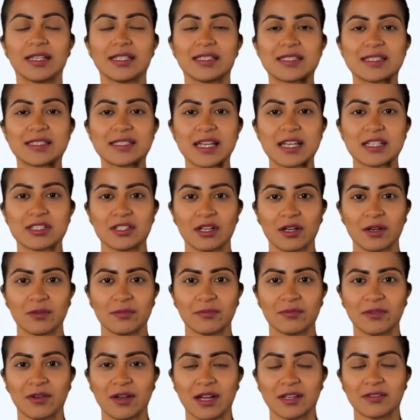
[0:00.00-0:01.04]
is essential
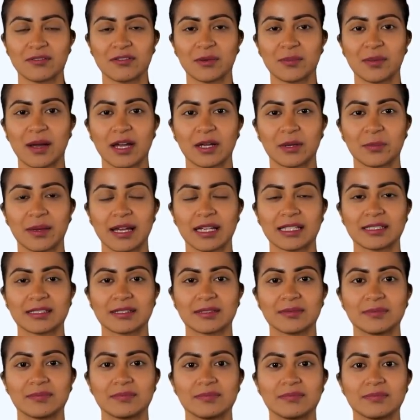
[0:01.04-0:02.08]
for a phlebotomist.
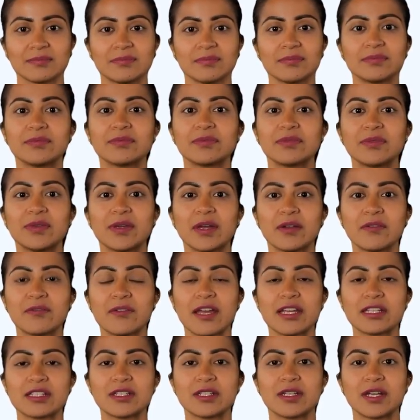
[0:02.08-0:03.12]

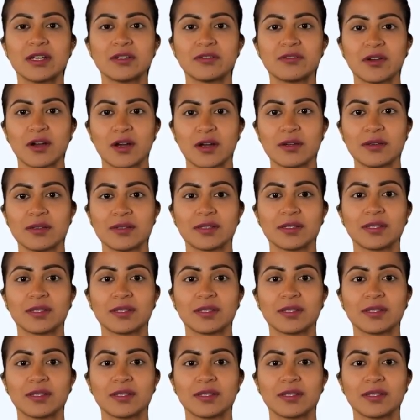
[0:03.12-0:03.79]
Infection control,